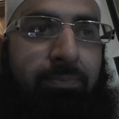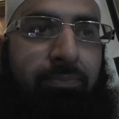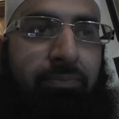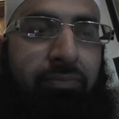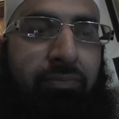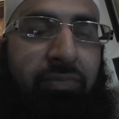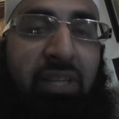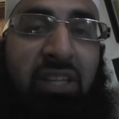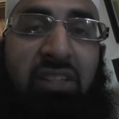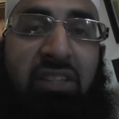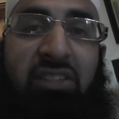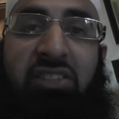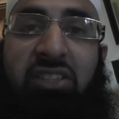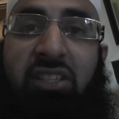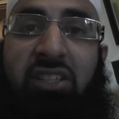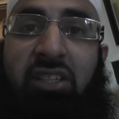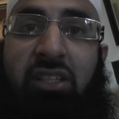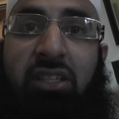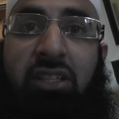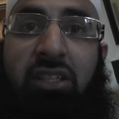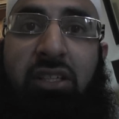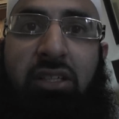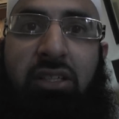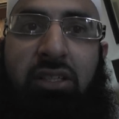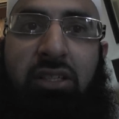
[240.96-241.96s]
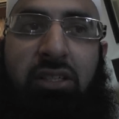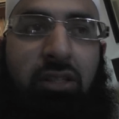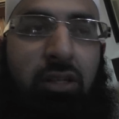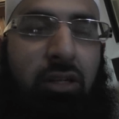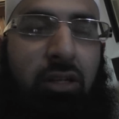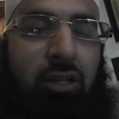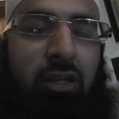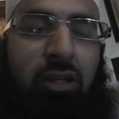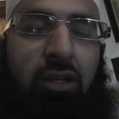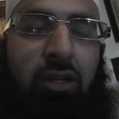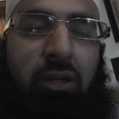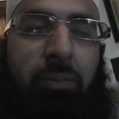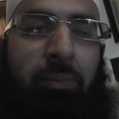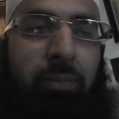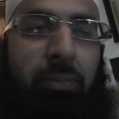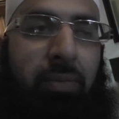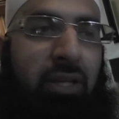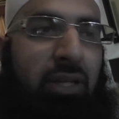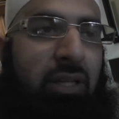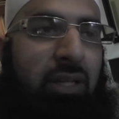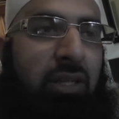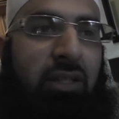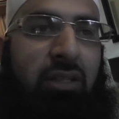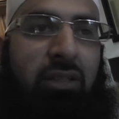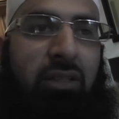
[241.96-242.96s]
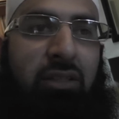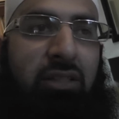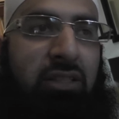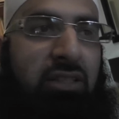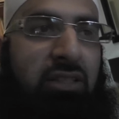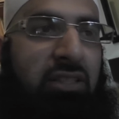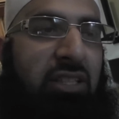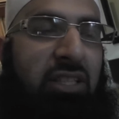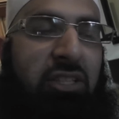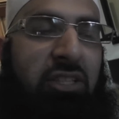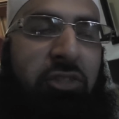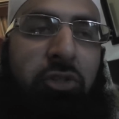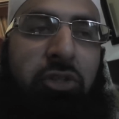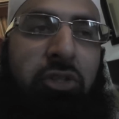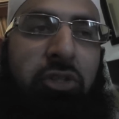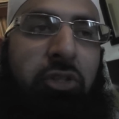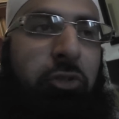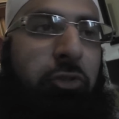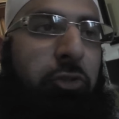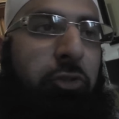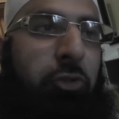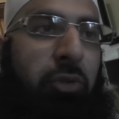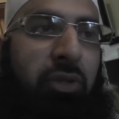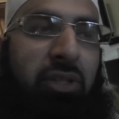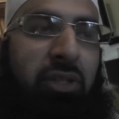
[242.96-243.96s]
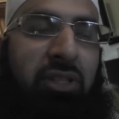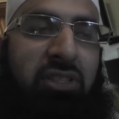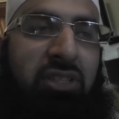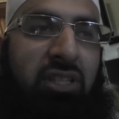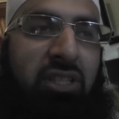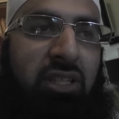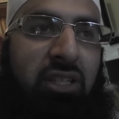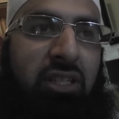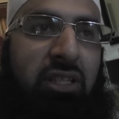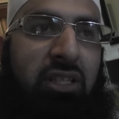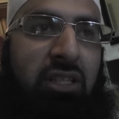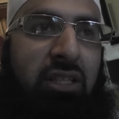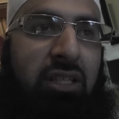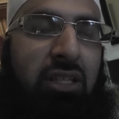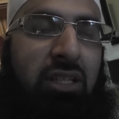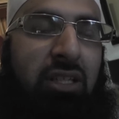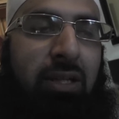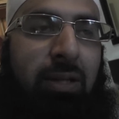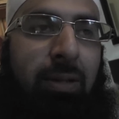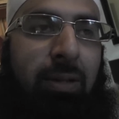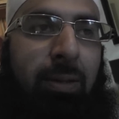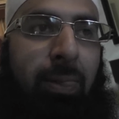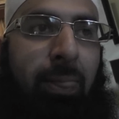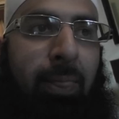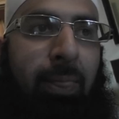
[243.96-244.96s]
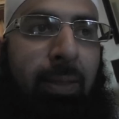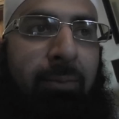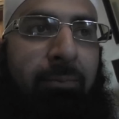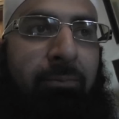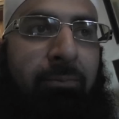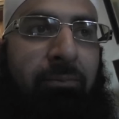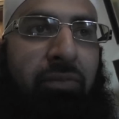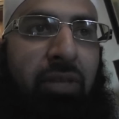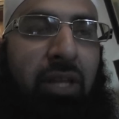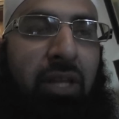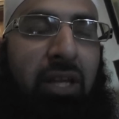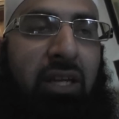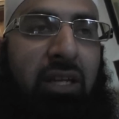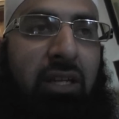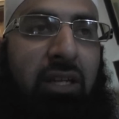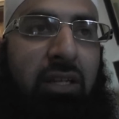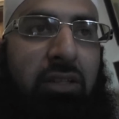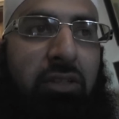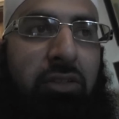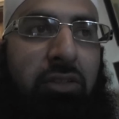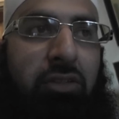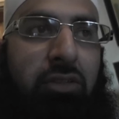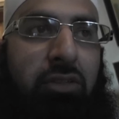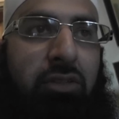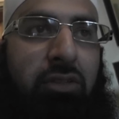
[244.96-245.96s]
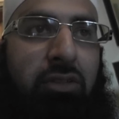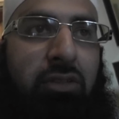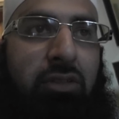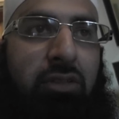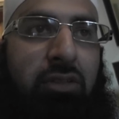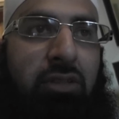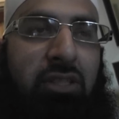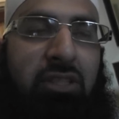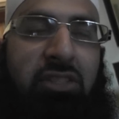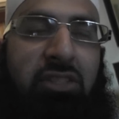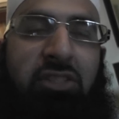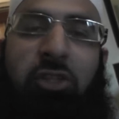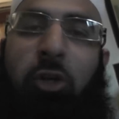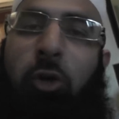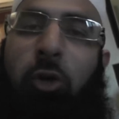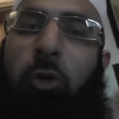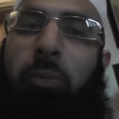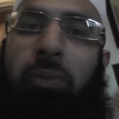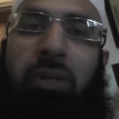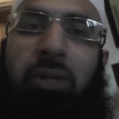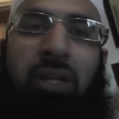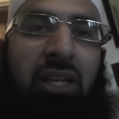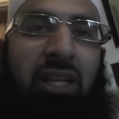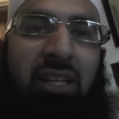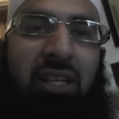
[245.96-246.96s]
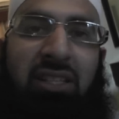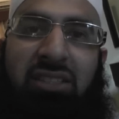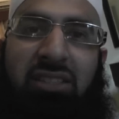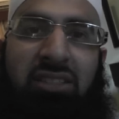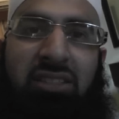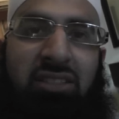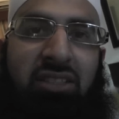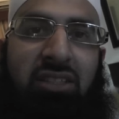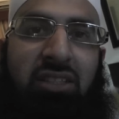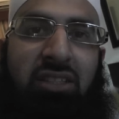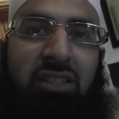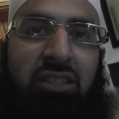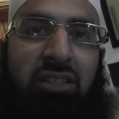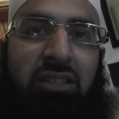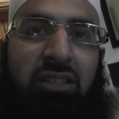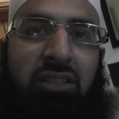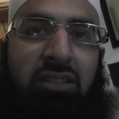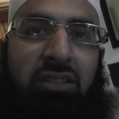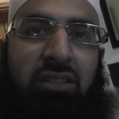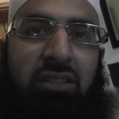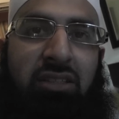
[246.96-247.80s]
Then say, oh man, there's literally, you're doing say, and there's so many lessons in it.